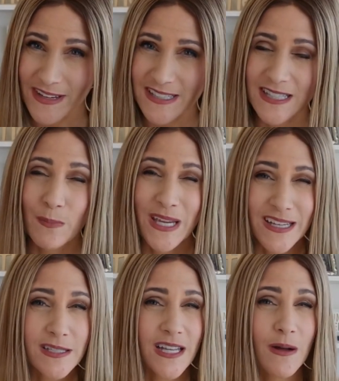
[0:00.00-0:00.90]
It's the
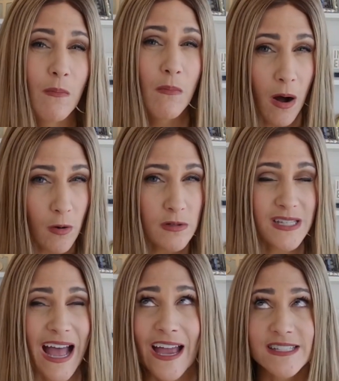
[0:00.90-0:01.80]
piece that
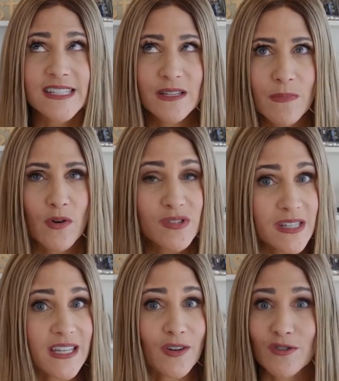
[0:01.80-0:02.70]
most I see most
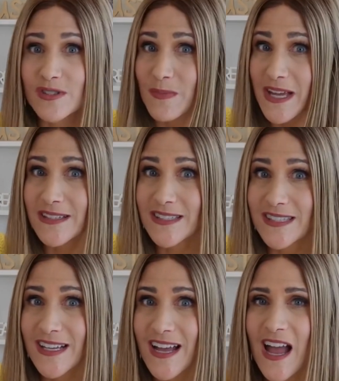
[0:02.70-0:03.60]
leaders miss.